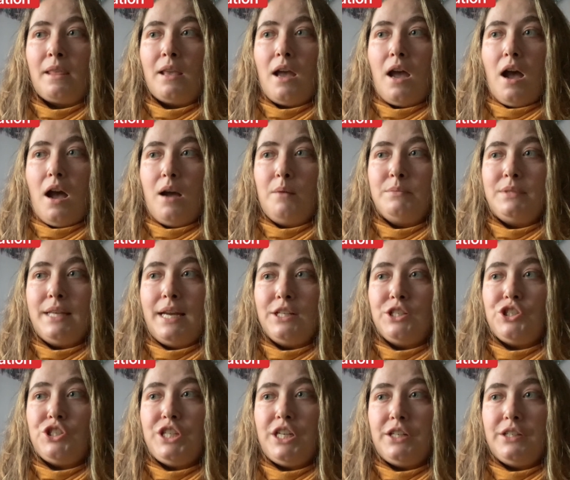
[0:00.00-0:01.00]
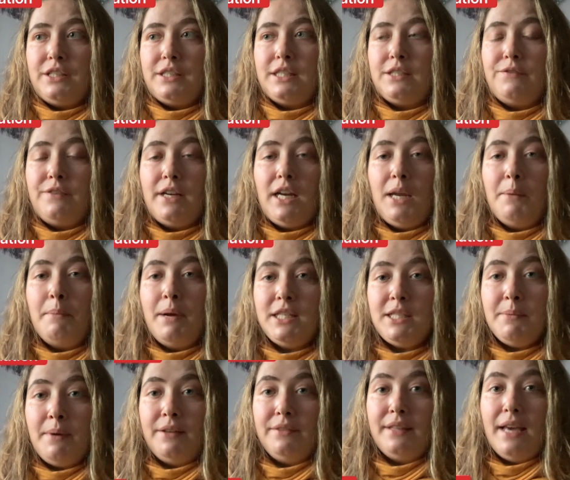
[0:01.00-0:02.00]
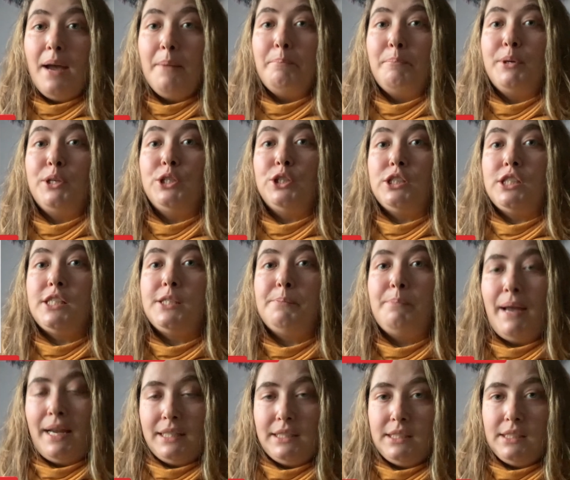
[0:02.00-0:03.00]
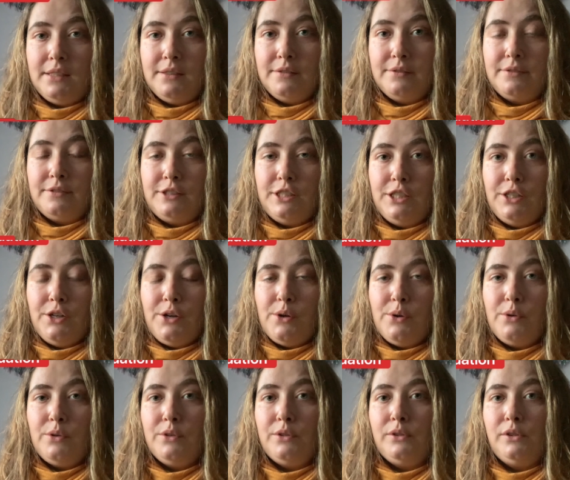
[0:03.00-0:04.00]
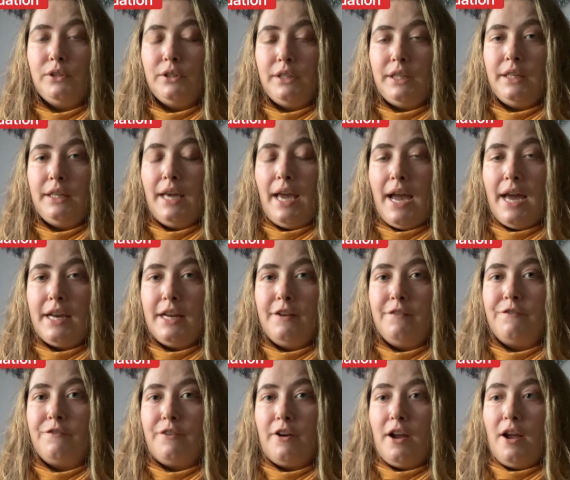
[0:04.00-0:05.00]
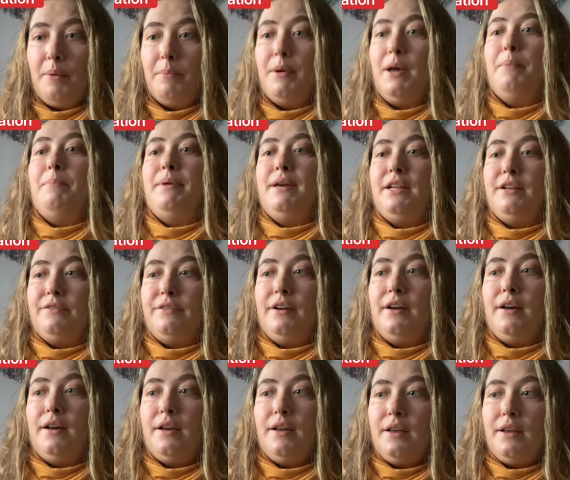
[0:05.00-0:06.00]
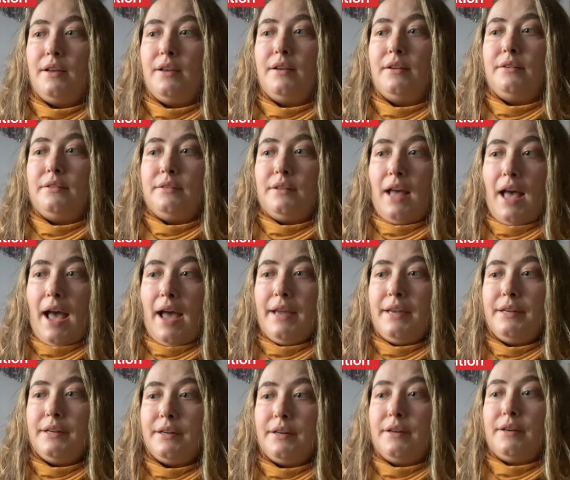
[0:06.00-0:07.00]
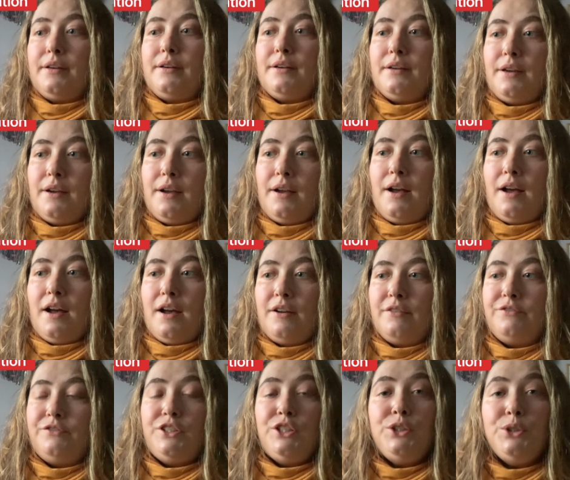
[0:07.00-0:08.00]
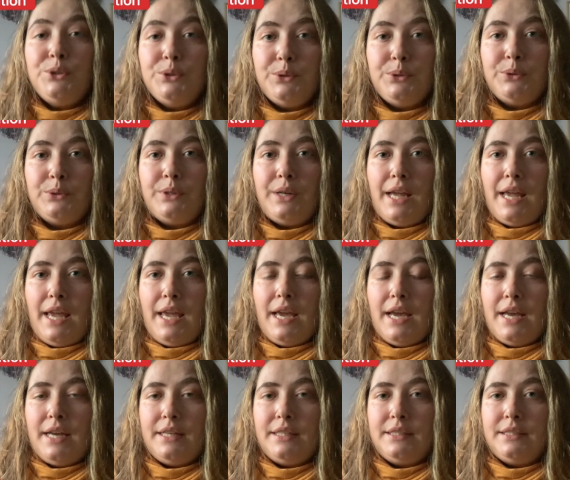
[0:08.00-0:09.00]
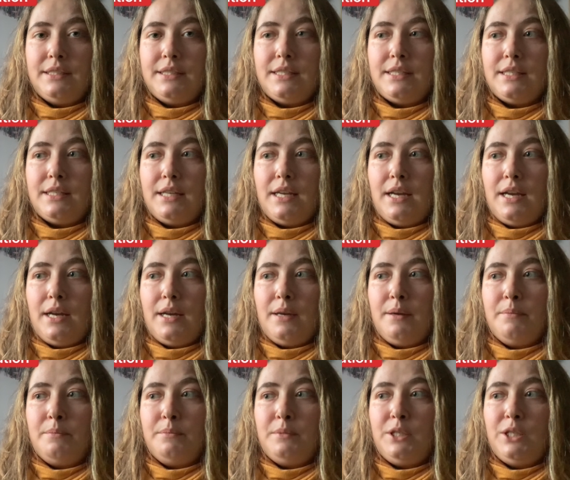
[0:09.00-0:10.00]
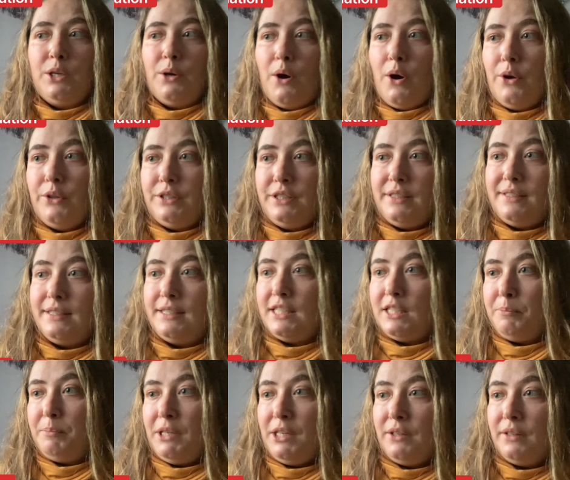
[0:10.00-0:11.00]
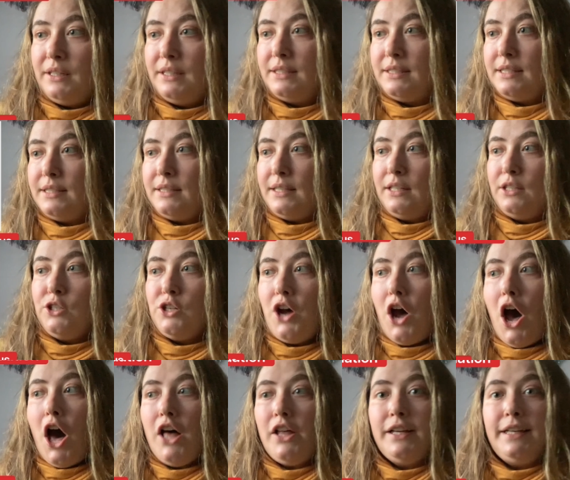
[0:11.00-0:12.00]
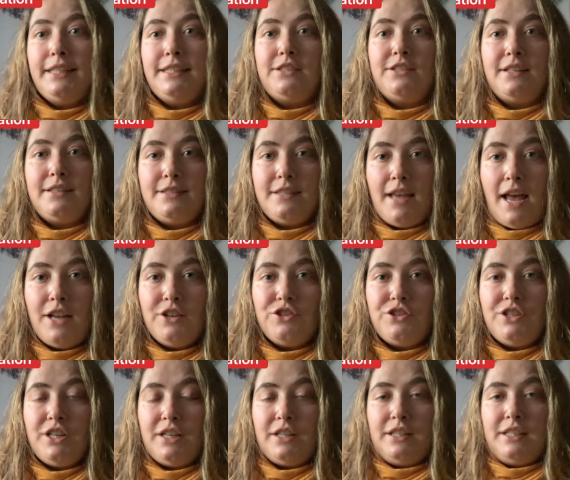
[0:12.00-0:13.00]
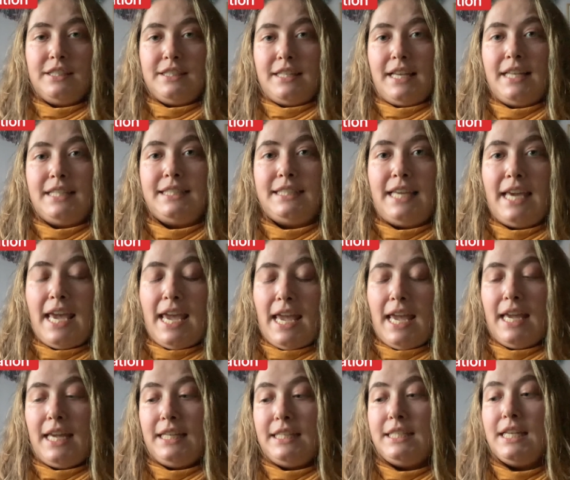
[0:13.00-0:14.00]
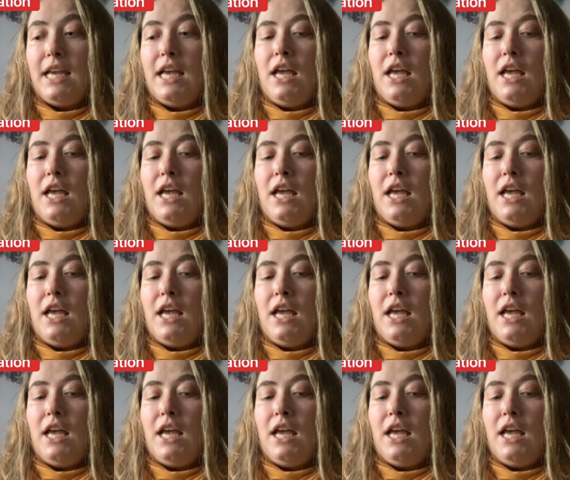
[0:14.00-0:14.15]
Sagittarius is very much about that perspective, you know, looking at it from a bit of a higher view, and you know, all these experiences and knowledge that Sagittarius has gained,